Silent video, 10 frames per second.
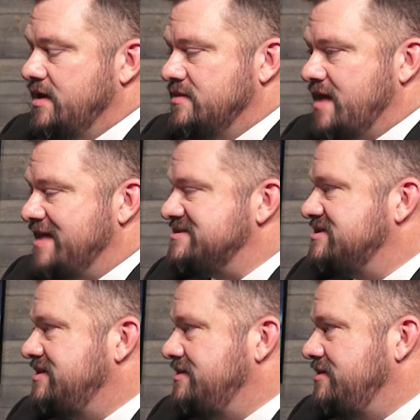That's
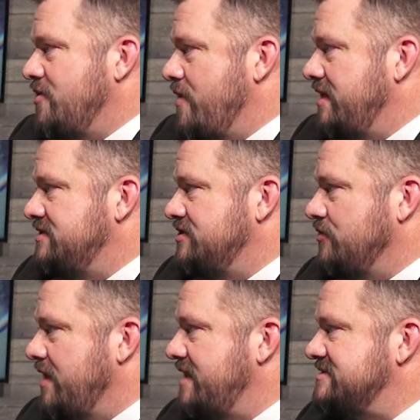going to
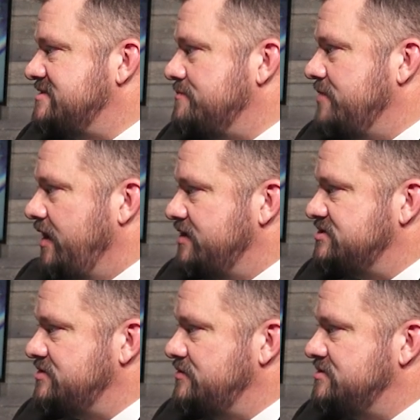create some
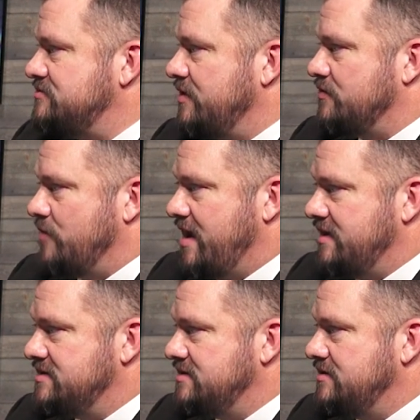issues with
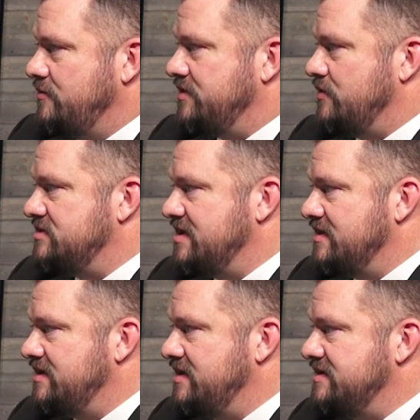rent, with
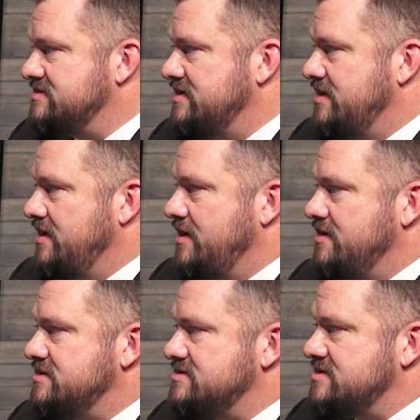utilities.
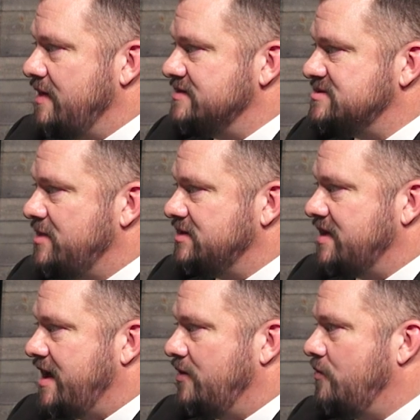Tell us about
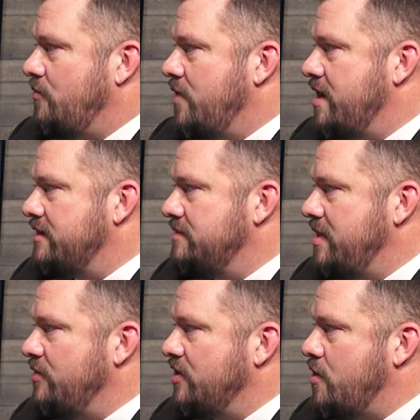that. Where can
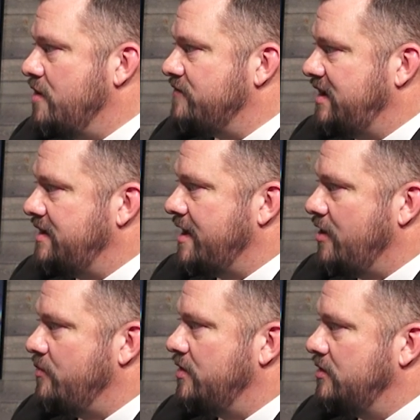people go if they need
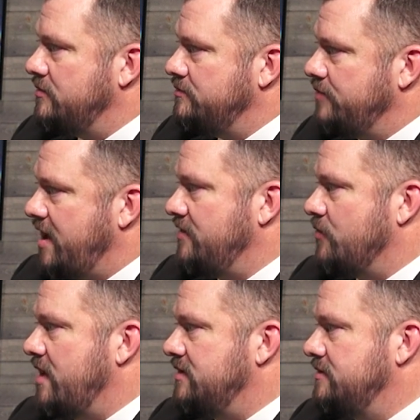help paying the
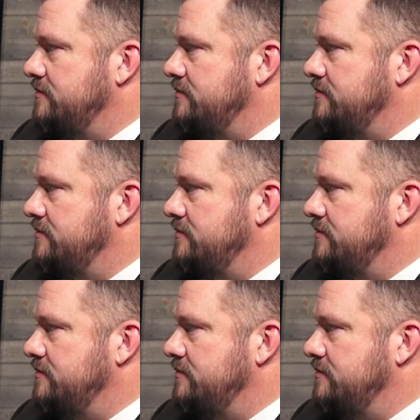rent?